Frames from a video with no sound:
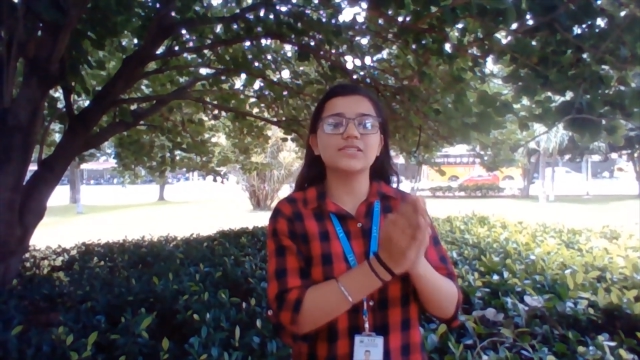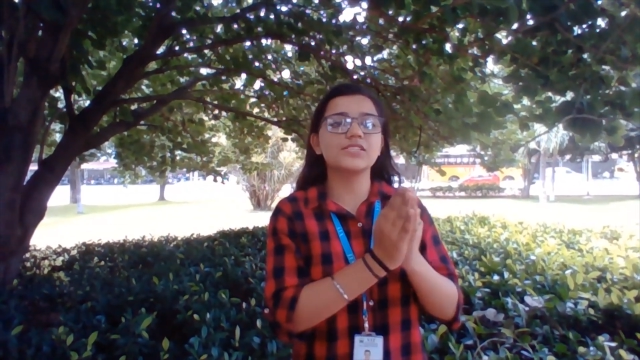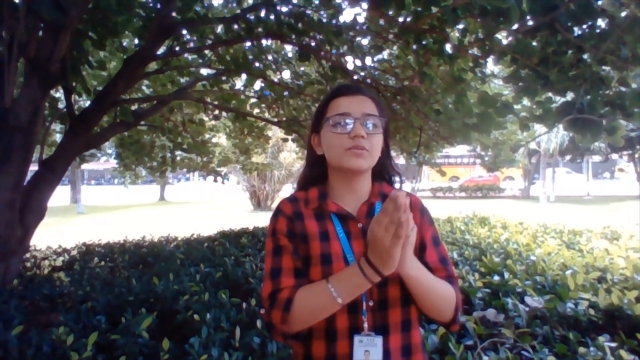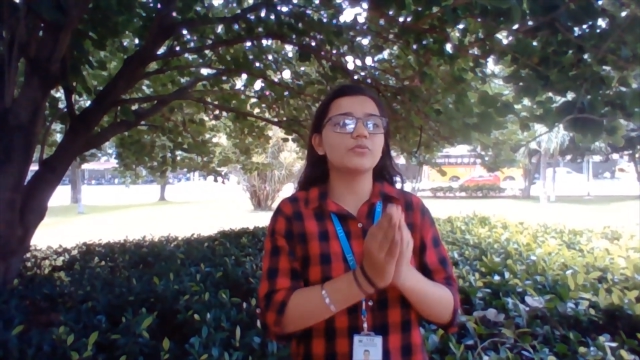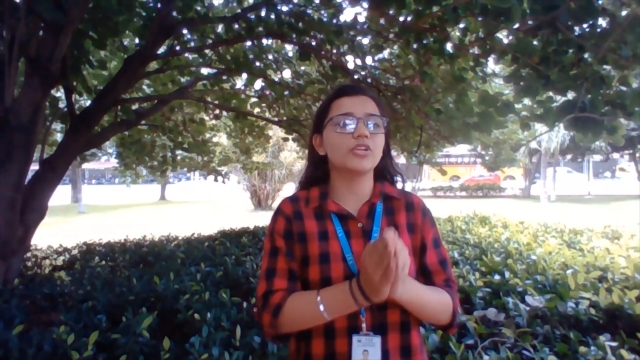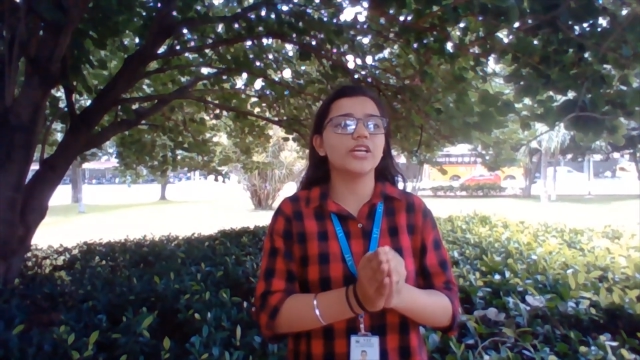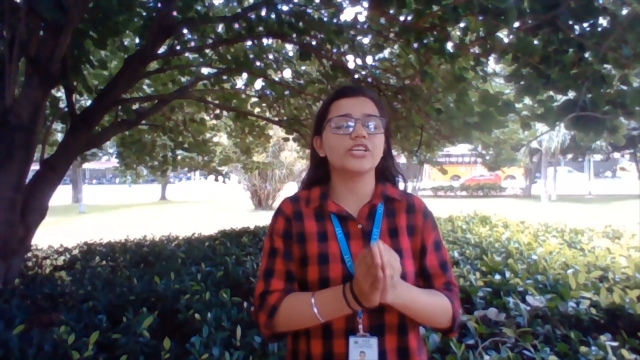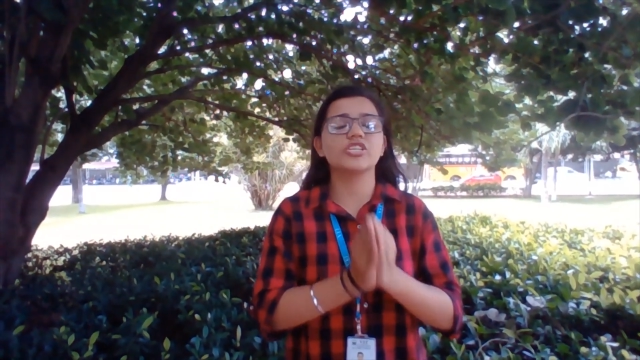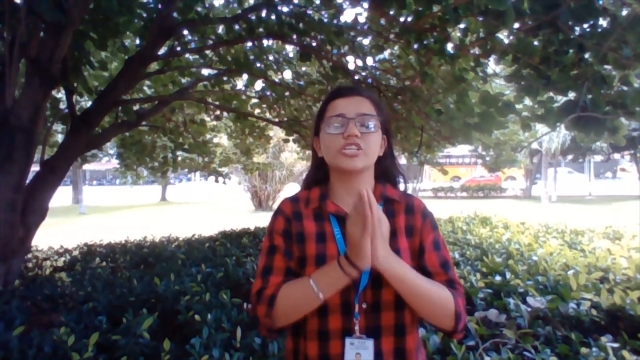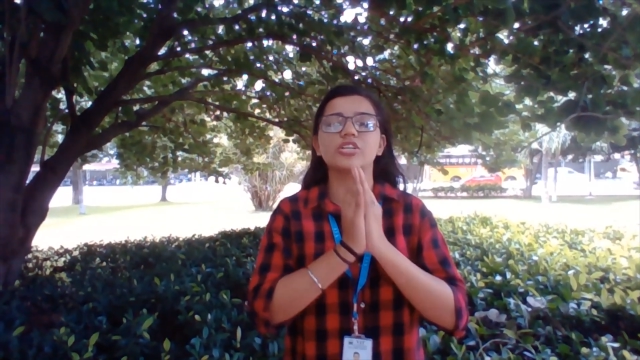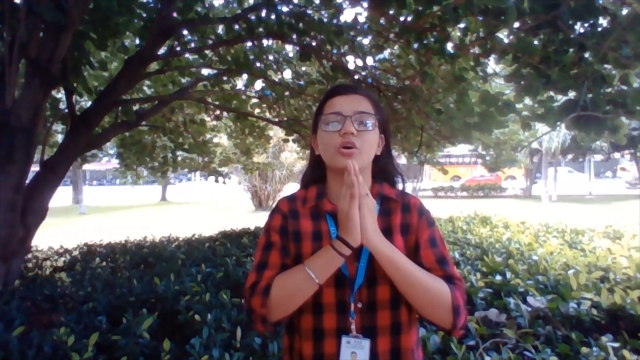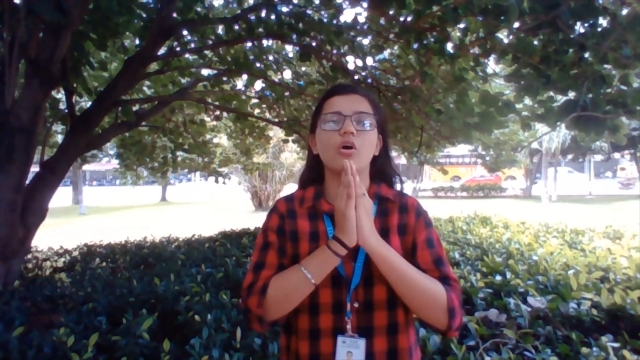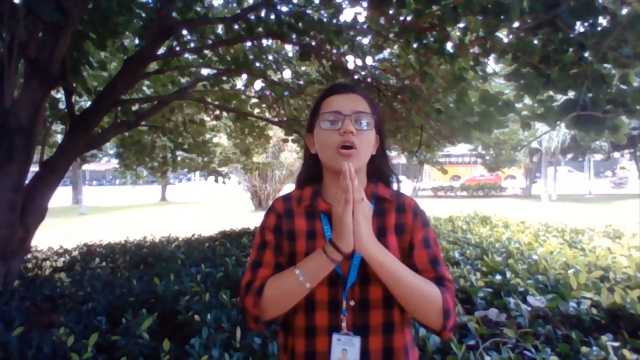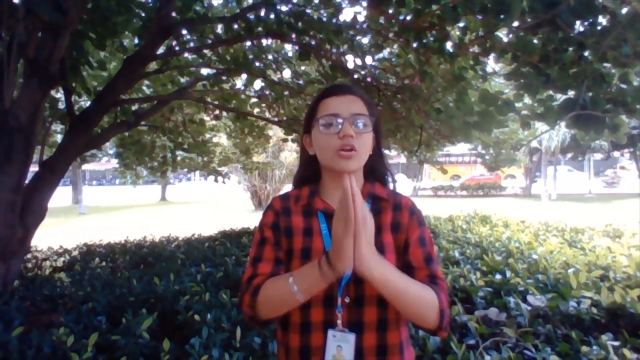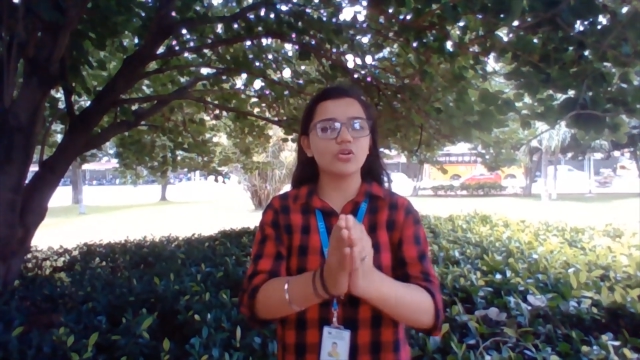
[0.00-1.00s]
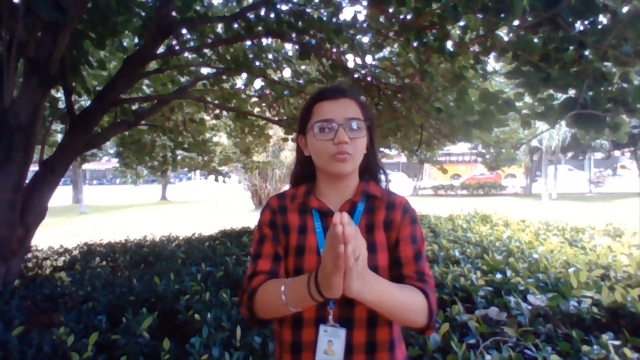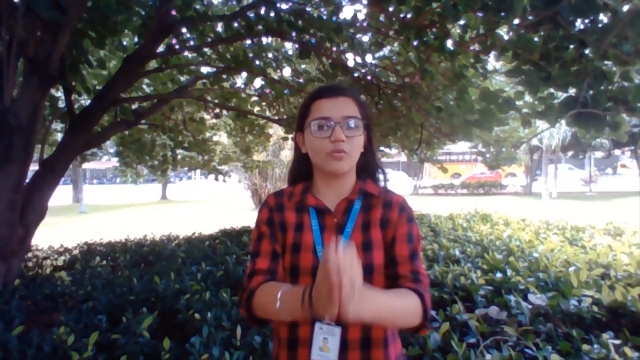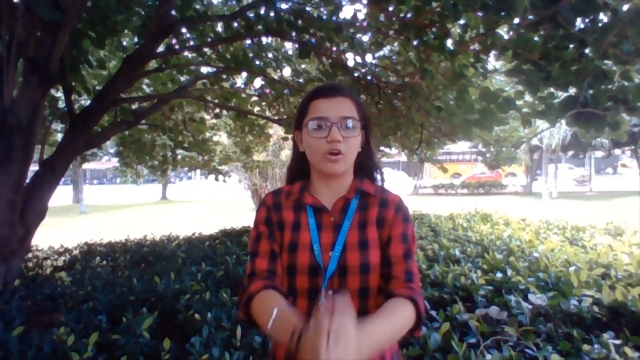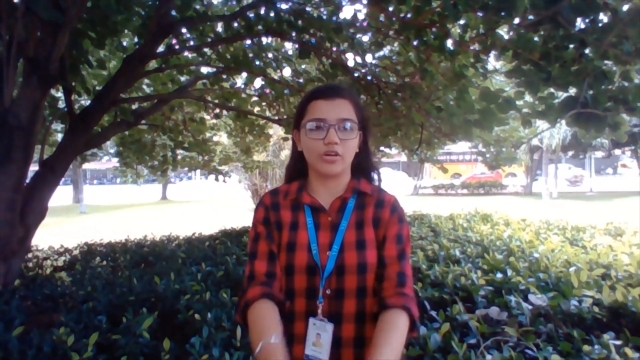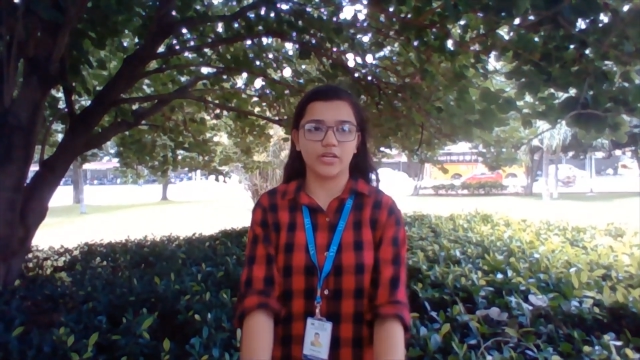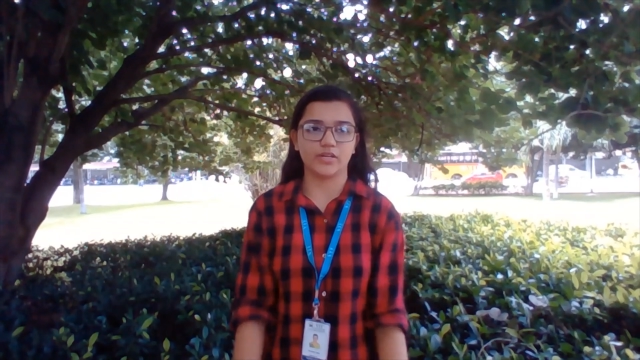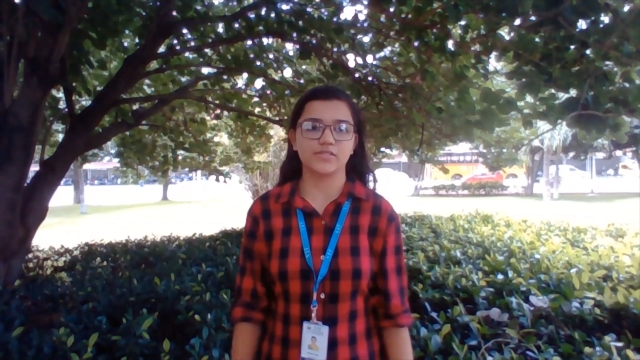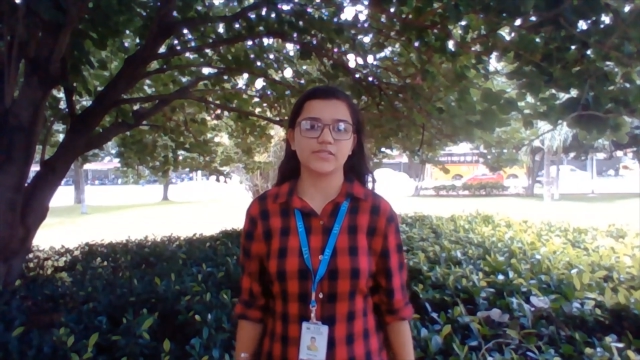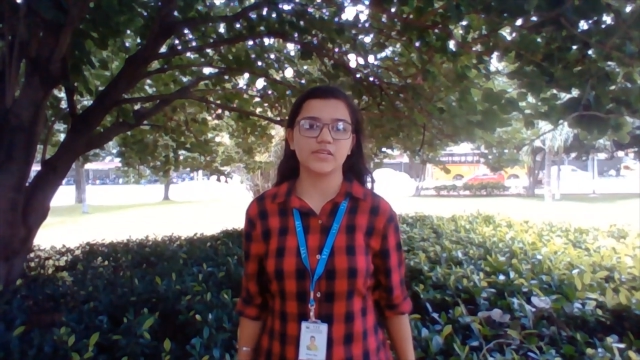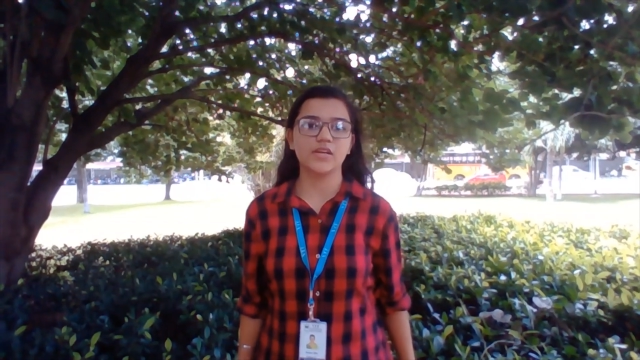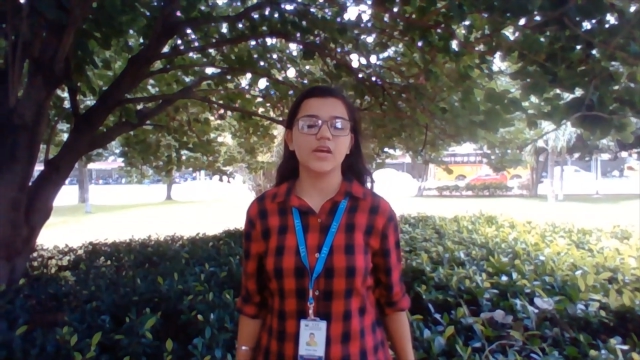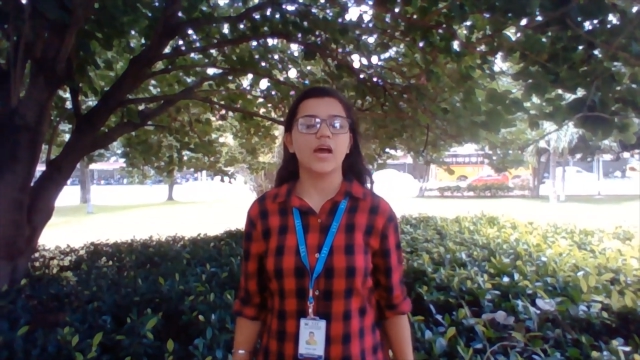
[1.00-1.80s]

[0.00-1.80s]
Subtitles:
stimulation or robotics.